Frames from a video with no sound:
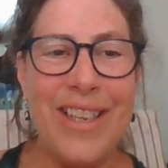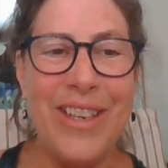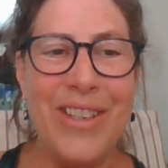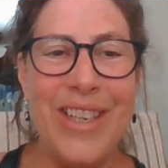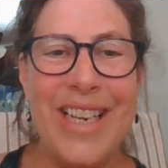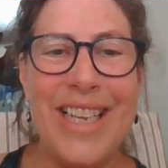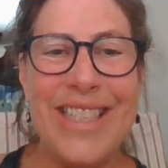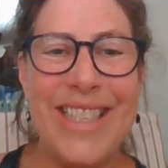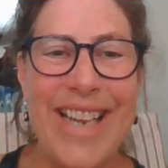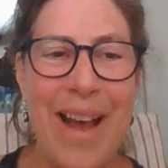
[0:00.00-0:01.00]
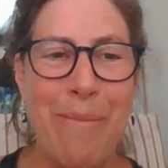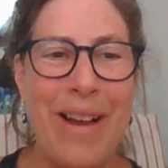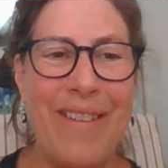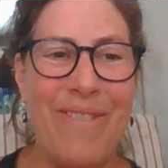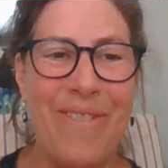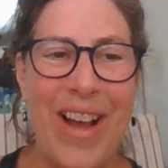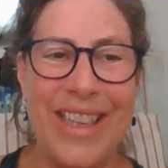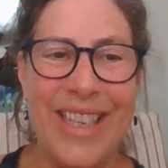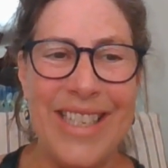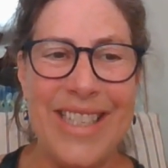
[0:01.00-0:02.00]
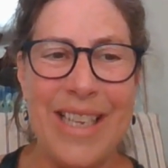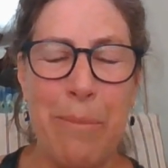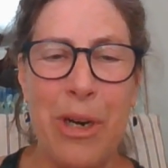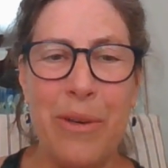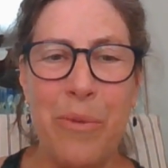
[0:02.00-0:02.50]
good STEM fun this summer